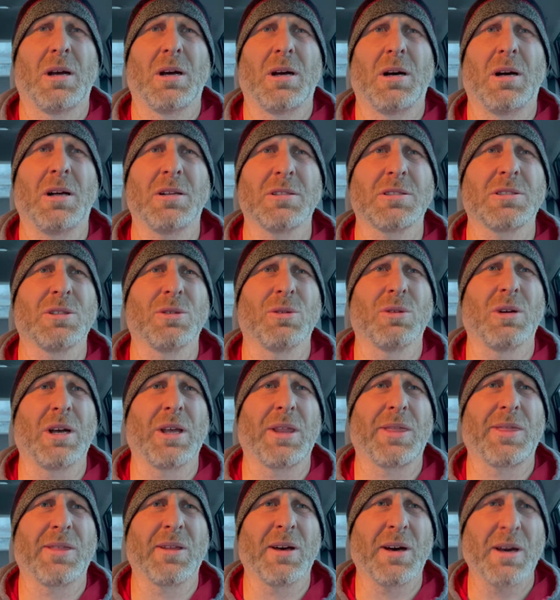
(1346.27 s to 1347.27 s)
Also, I
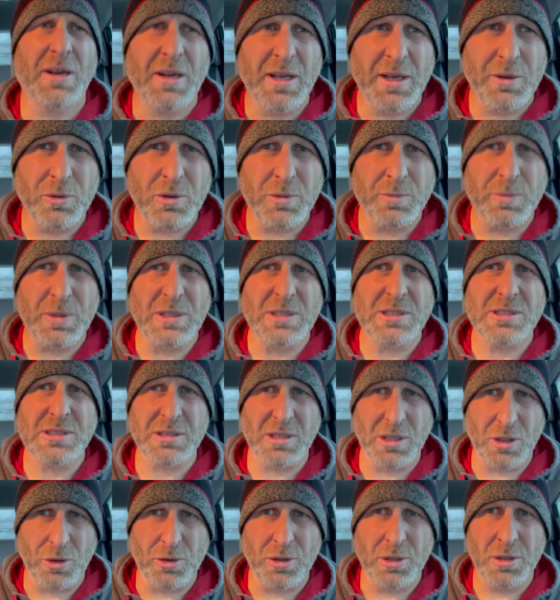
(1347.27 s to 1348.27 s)
thought I would be
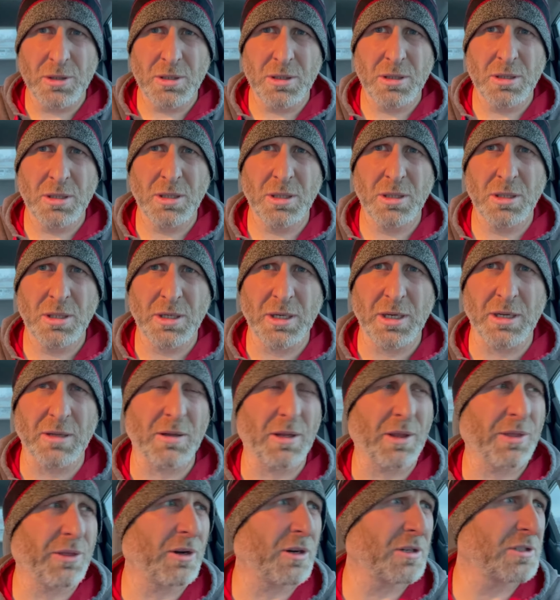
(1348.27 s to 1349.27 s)
slower and
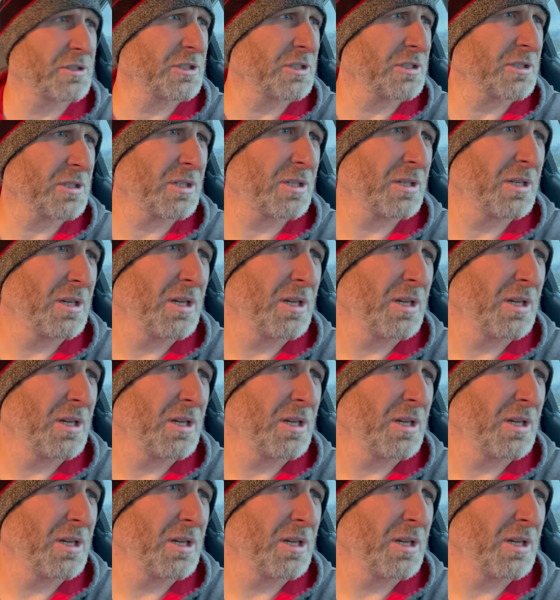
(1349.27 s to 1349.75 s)
lethargic.